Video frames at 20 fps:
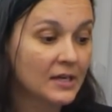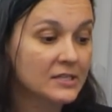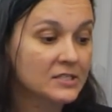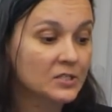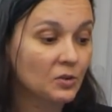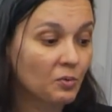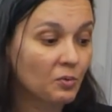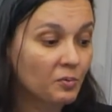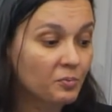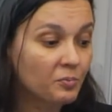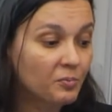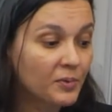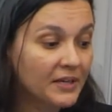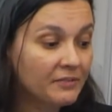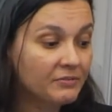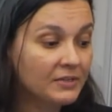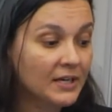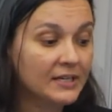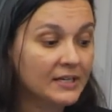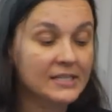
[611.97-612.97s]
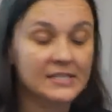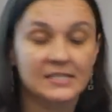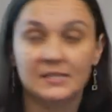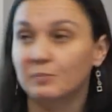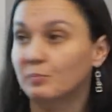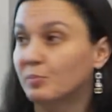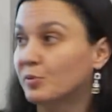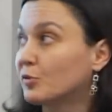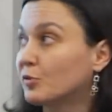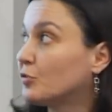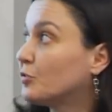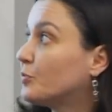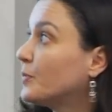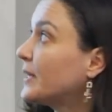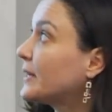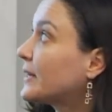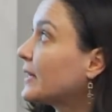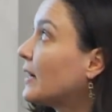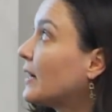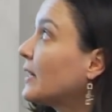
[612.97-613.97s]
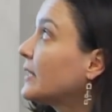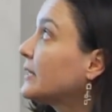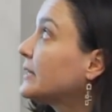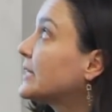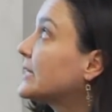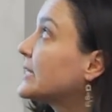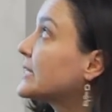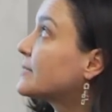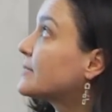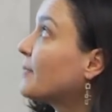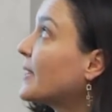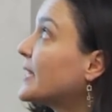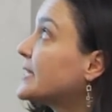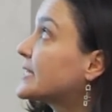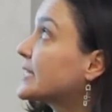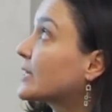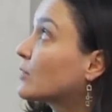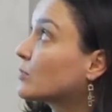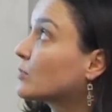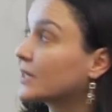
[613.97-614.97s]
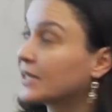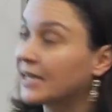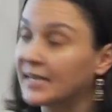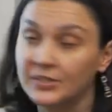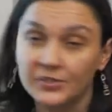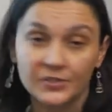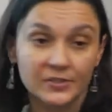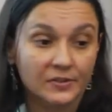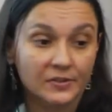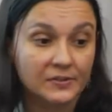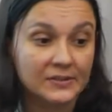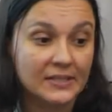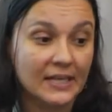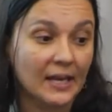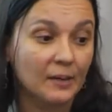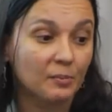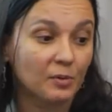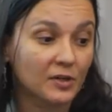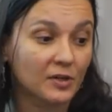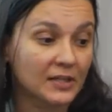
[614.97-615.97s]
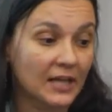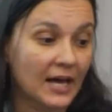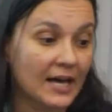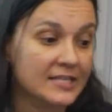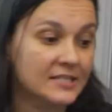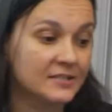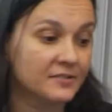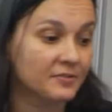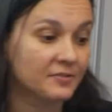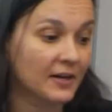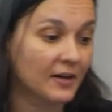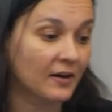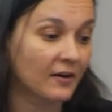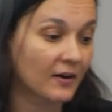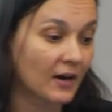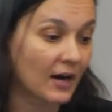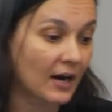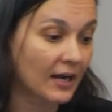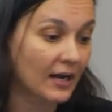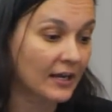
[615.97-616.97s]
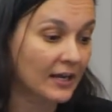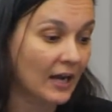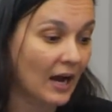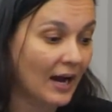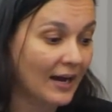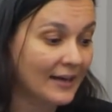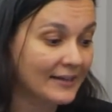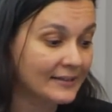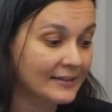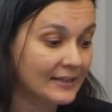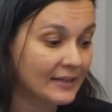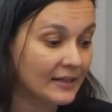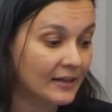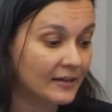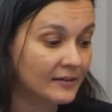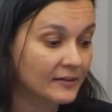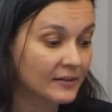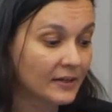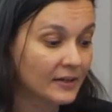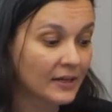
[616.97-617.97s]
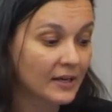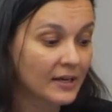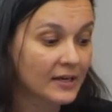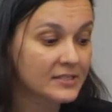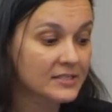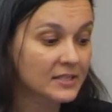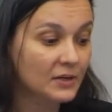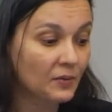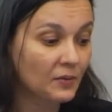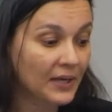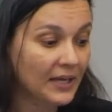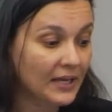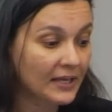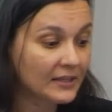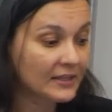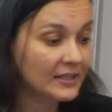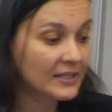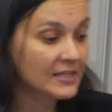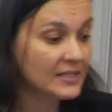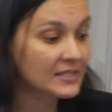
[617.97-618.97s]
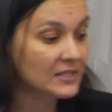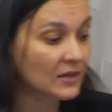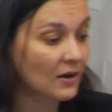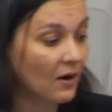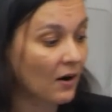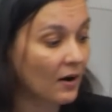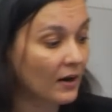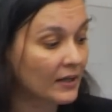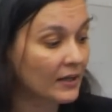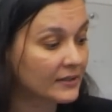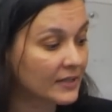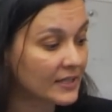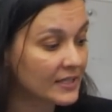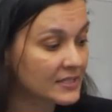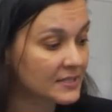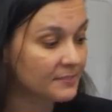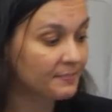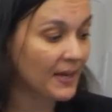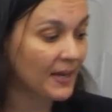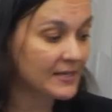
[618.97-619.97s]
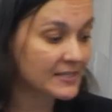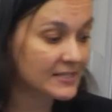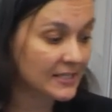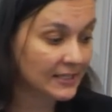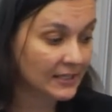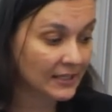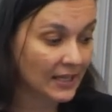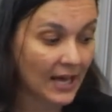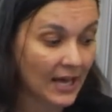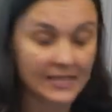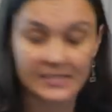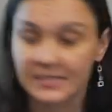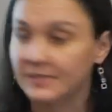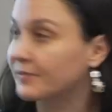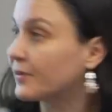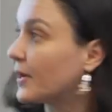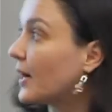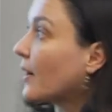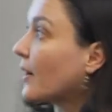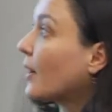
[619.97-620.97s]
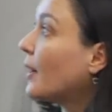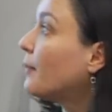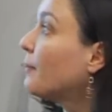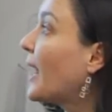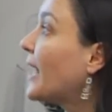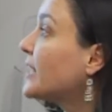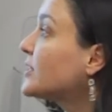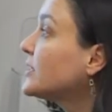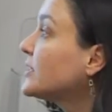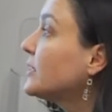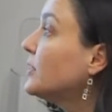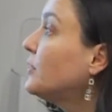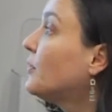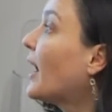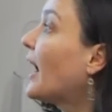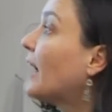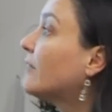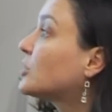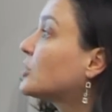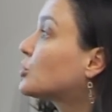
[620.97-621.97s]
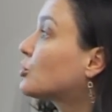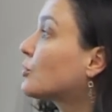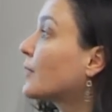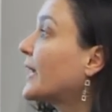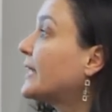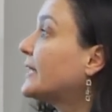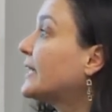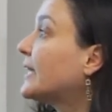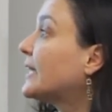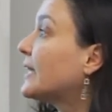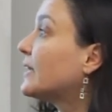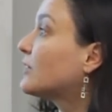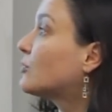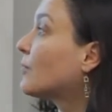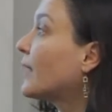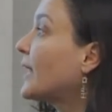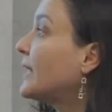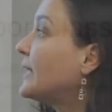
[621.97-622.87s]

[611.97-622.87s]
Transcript: So what we've done is improvements on this basic relational neighbor classifier idea. So in this basic classifier, imagine you have a training